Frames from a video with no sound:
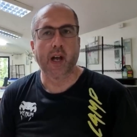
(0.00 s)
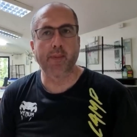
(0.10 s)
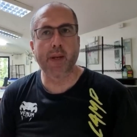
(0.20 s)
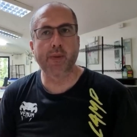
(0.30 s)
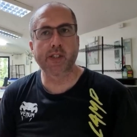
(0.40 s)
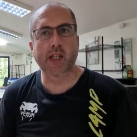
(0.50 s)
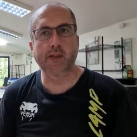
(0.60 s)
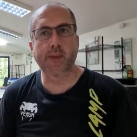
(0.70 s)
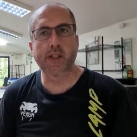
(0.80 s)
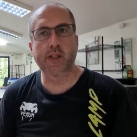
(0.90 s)
And people
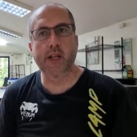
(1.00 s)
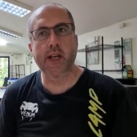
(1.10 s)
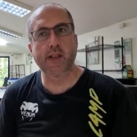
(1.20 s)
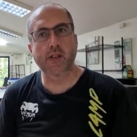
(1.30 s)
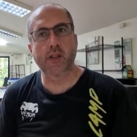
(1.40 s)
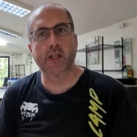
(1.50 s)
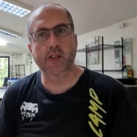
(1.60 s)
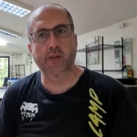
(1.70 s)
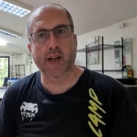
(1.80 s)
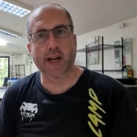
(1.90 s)
said to me, for years, you
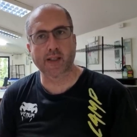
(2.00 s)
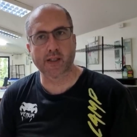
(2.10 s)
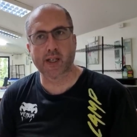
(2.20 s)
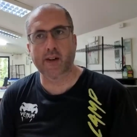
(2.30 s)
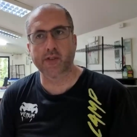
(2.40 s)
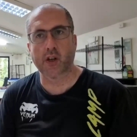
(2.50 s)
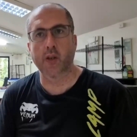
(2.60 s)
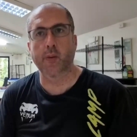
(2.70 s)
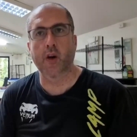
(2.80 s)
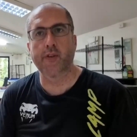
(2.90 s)
need to relax and have
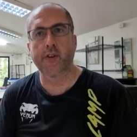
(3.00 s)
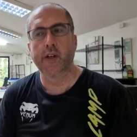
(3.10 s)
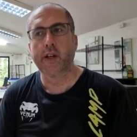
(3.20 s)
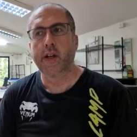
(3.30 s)
time off.